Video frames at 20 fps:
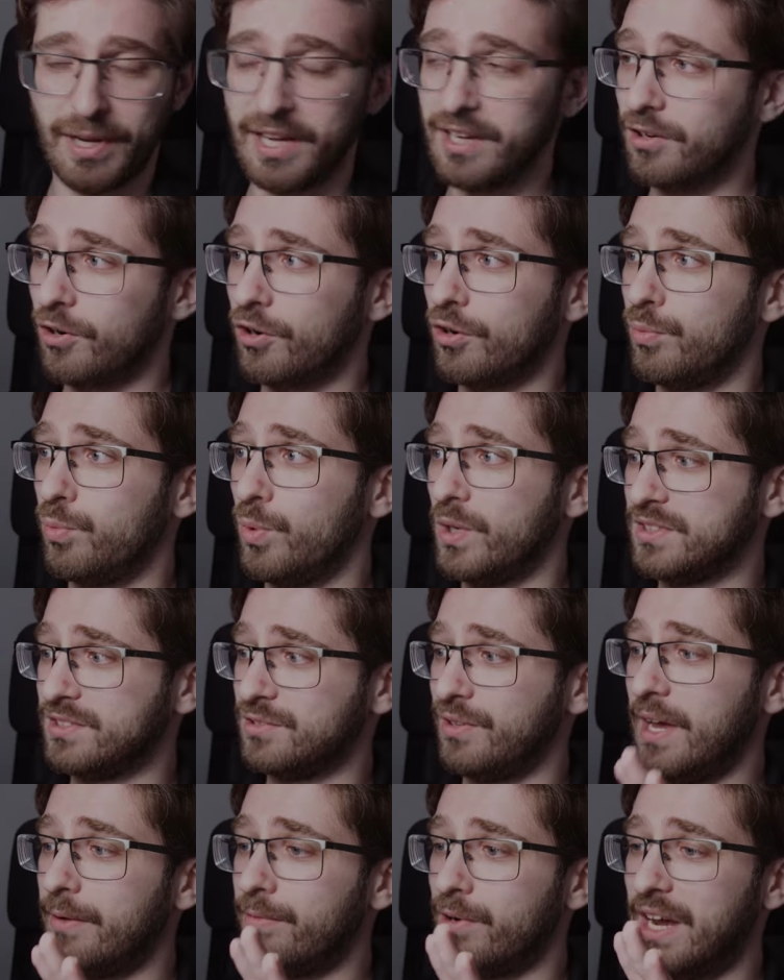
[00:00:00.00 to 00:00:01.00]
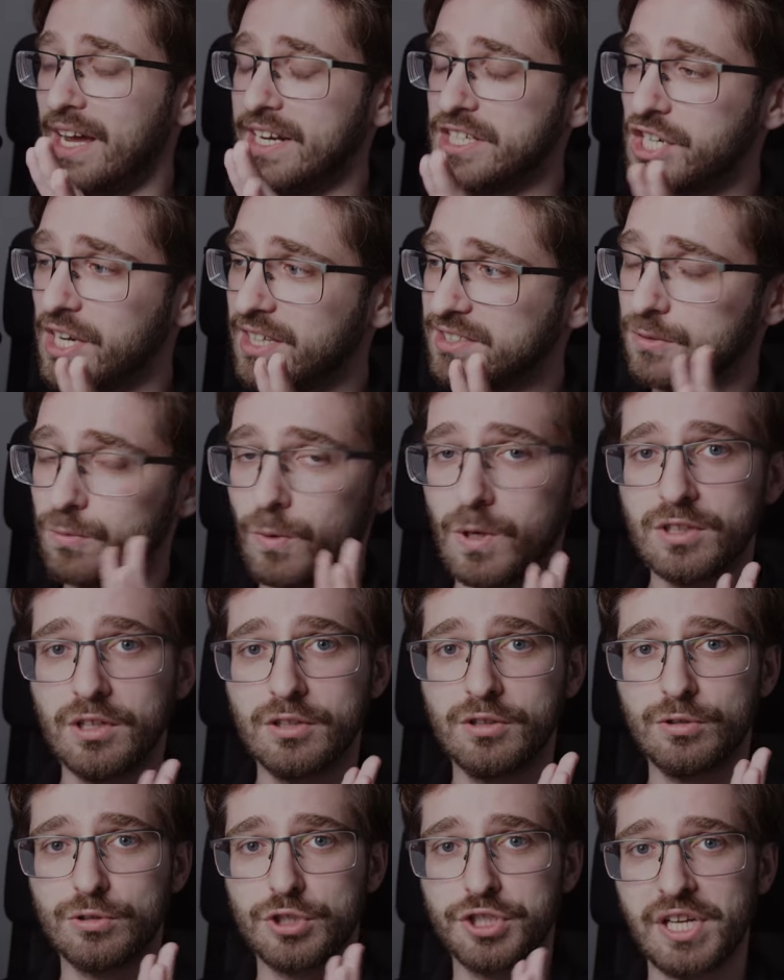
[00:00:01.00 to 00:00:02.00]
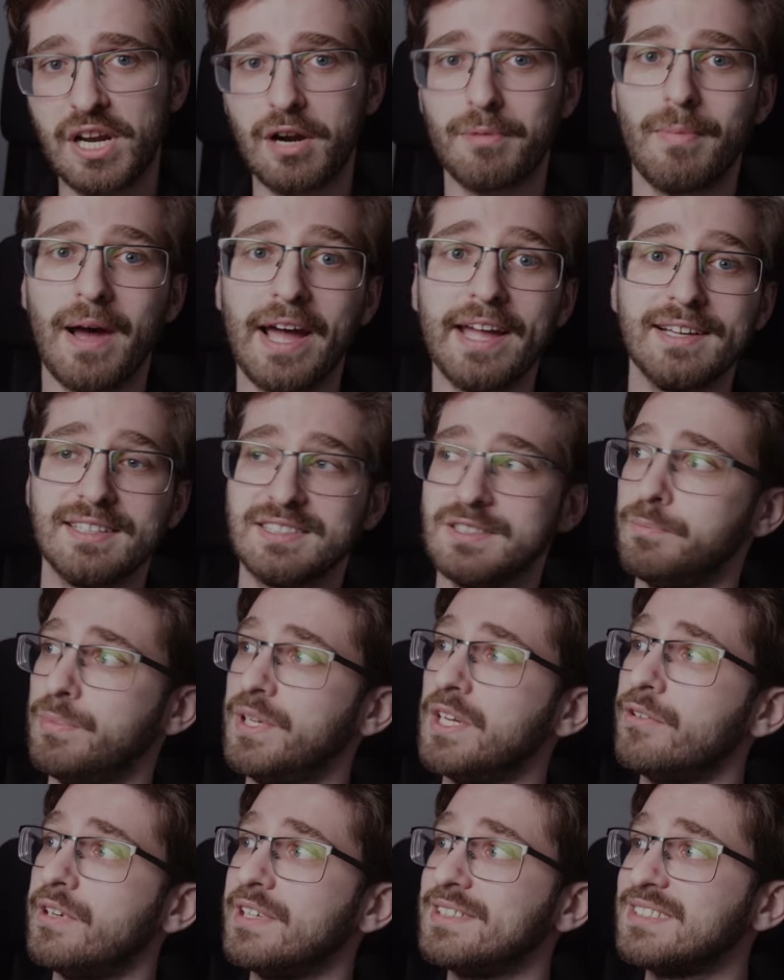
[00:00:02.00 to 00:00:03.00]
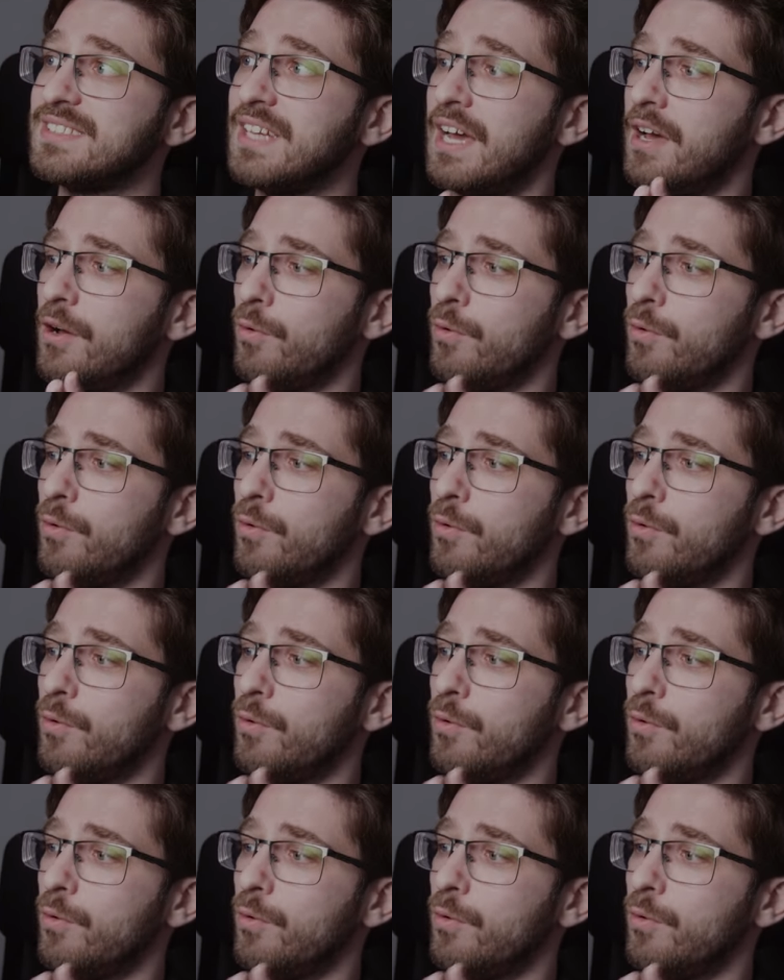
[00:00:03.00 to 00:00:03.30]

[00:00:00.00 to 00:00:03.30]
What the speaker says: paid or whatsoever. I just wanted to share my experience